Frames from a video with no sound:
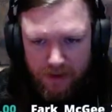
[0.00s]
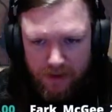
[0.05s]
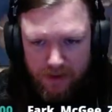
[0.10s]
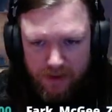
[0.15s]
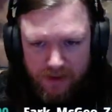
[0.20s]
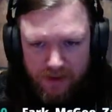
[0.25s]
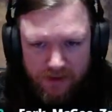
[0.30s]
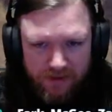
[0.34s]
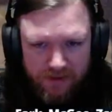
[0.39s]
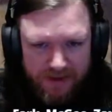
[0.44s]

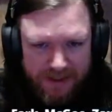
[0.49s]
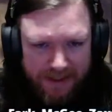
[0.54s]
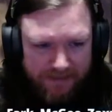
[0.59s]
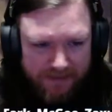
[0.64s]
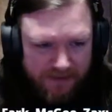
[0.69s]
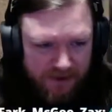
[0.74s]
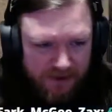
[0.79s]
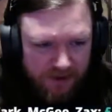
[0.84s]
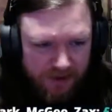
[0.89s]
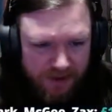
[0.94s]
There is
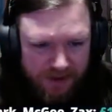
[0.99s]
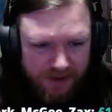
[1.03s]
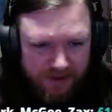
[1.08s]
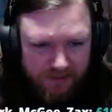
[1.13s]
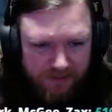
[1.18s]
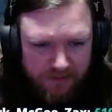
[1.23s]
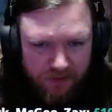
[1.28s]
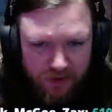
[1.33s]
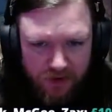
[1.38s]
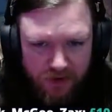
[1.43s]
absolutely
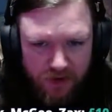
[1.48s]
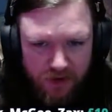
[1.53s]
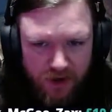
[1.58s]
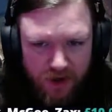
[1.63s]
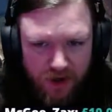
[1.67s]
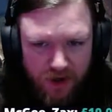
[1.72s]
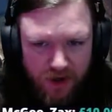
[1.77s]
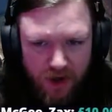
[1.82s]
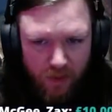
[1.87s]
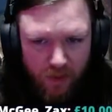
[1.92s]

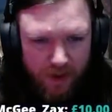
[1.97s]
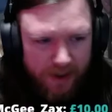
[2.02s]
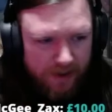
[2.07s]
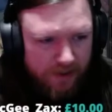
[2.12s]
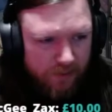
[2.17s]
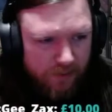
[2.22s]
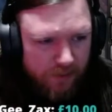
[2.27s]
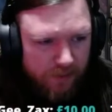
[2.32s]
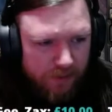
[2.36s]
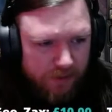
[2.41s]
no way
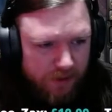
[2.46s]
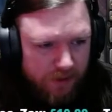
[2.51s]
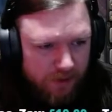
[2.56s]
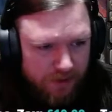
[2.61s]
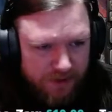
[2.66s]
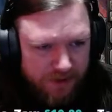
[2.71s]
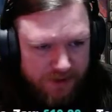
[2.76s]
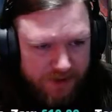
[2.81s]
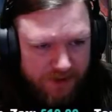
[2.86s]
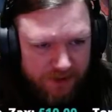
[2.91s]
that we would hold
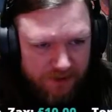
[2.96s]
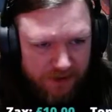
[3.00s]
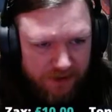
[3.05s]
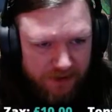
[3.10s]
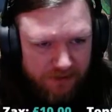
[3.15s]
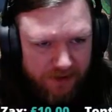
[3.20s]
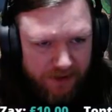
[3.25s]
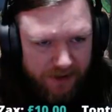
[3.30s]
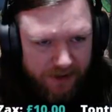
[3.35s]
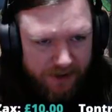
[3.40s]
Estonia
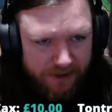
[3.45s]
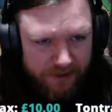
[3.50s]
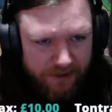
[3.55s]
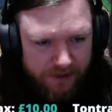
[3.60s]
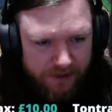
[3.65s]
right now.